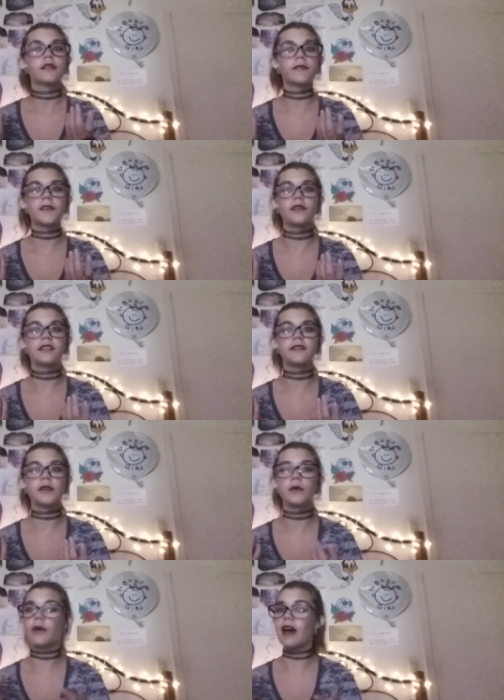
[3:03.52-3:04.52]
for those of
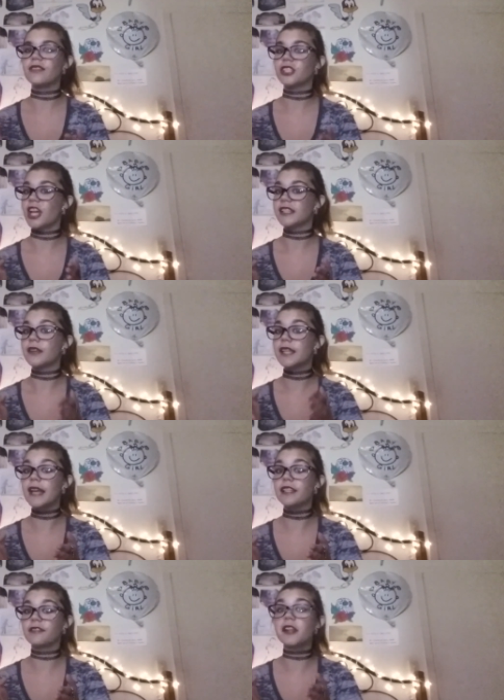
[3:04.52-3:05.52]
you who haven't checked out
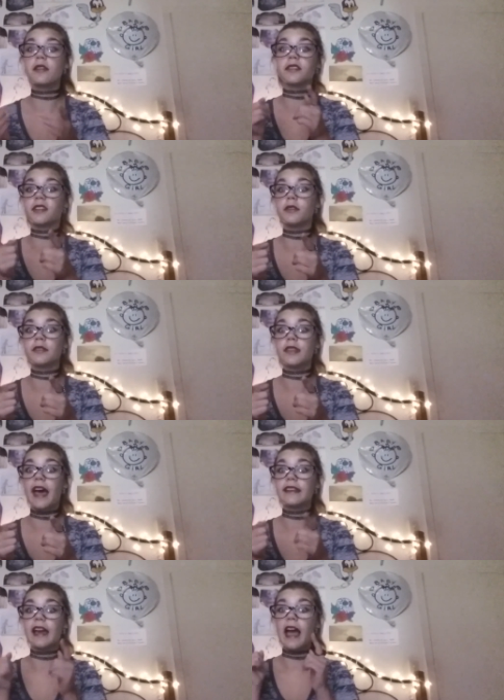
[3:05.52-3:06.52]
Dani's videos, go do
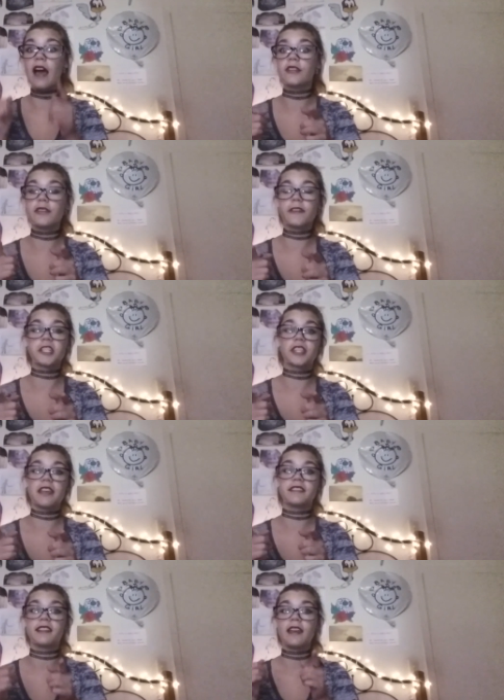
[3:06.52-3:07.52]
that after you finish
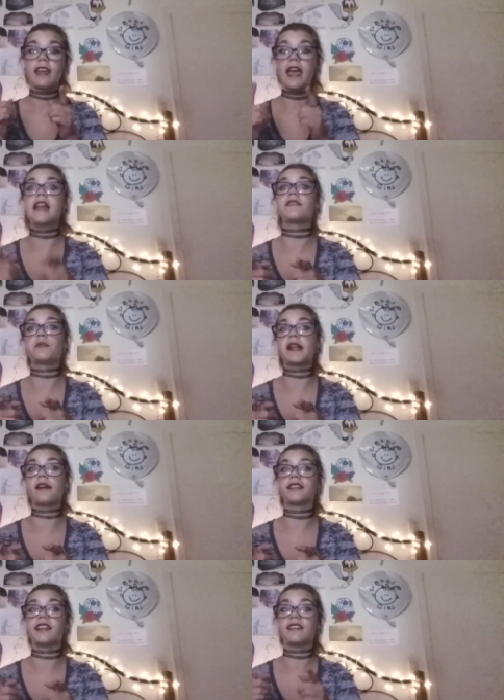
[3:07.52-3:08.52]
this, and everybody
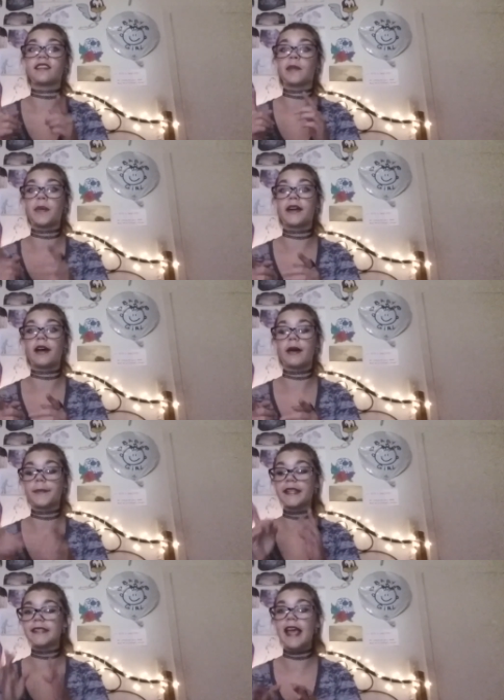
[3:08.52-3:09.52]
else's. But
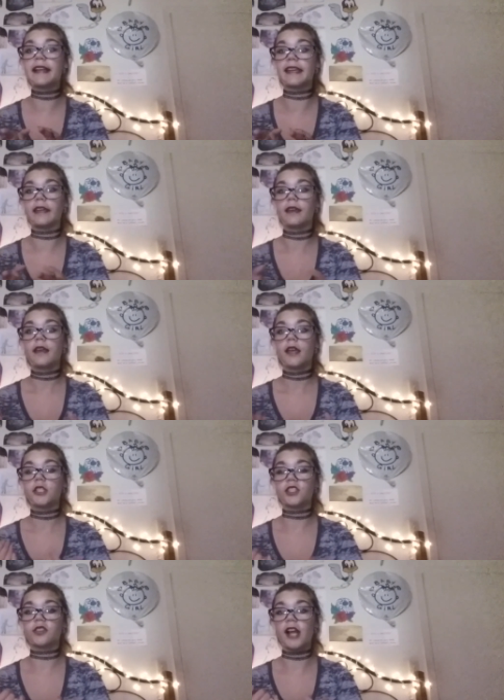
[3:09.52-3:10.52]
um, Danny
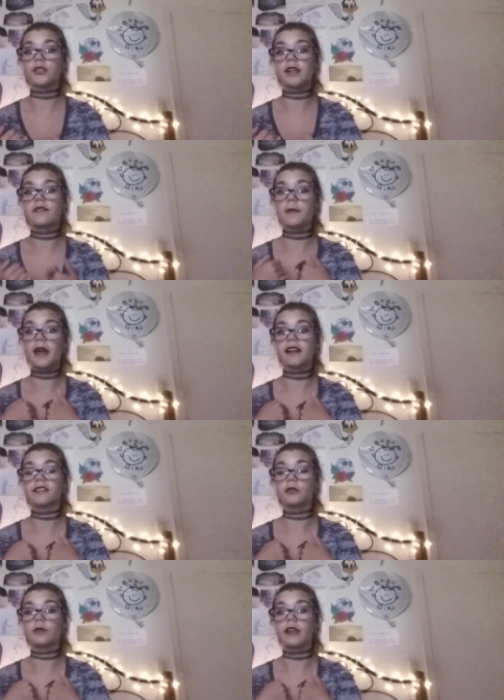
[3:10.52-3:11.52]
just graduated from the
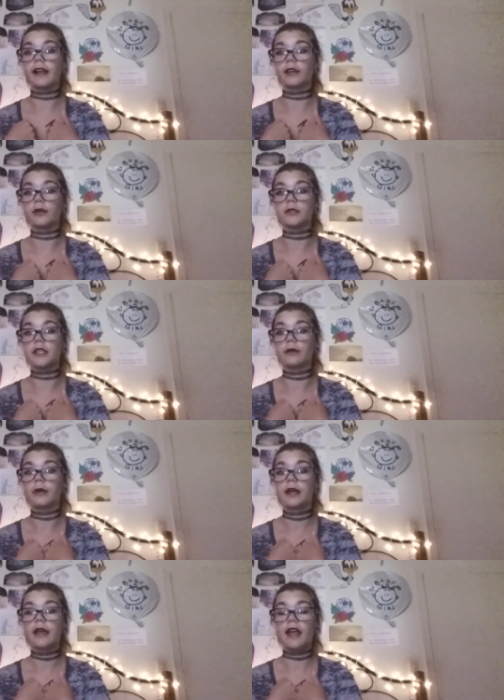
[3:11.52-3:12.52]
high school that I go to
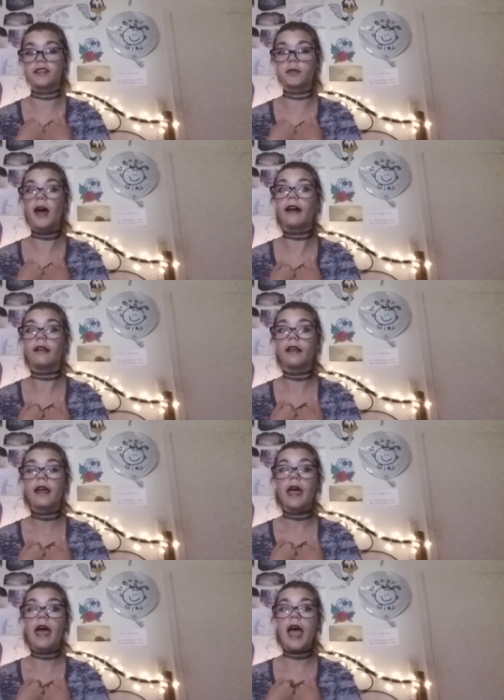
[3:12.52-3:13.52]
as well,
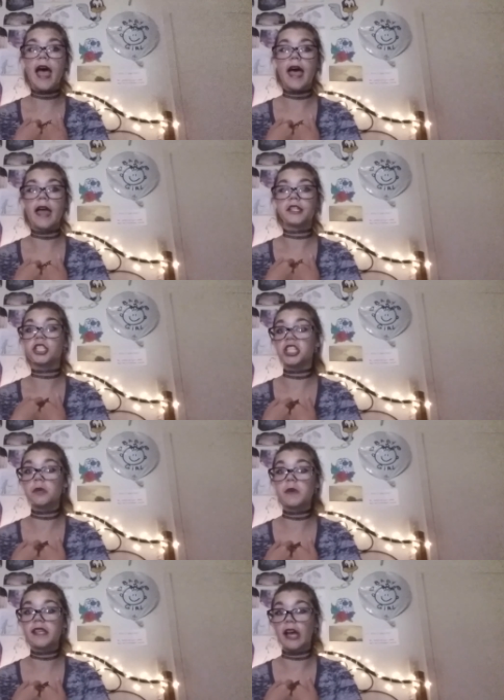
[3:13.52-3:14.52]
and
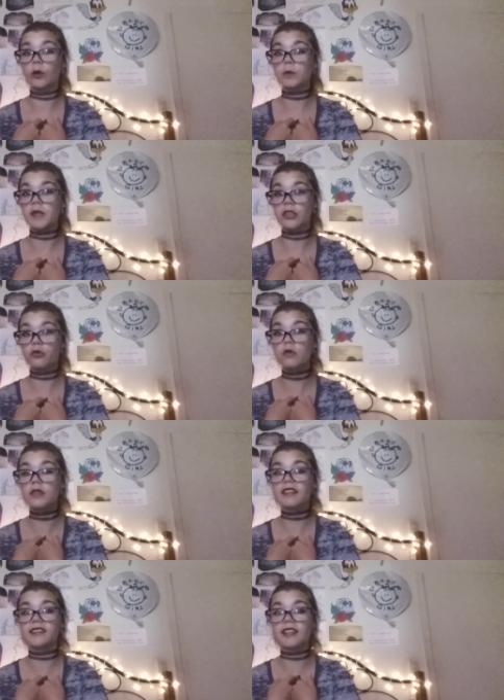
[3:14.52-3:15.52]
she really helped me
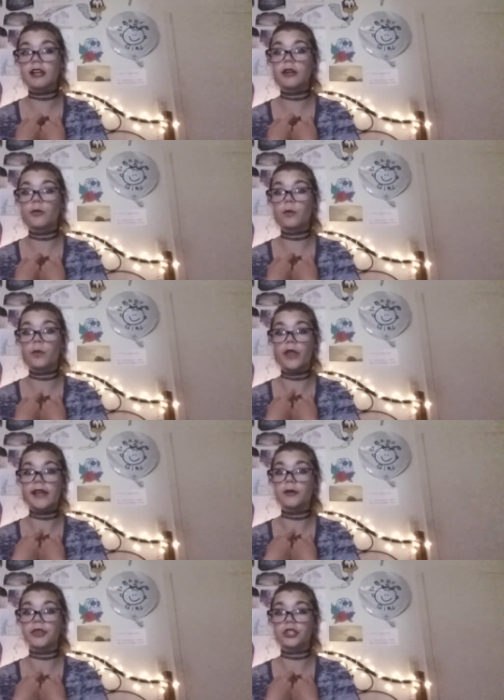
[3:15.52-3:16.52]
through this year,
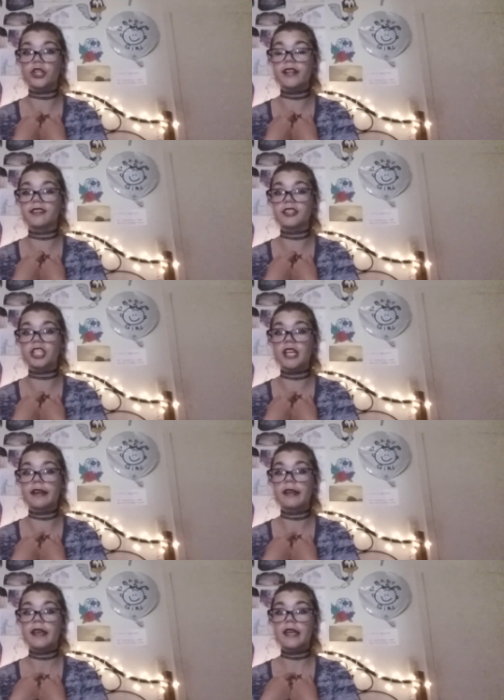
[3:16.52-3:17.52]
like with the
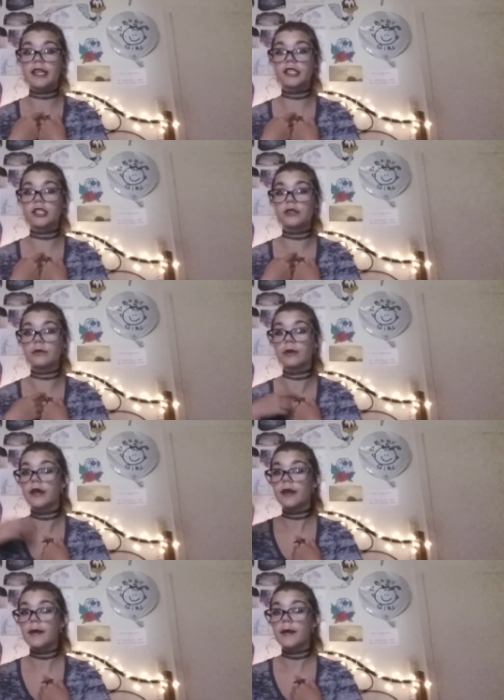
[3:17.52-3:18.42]
transition into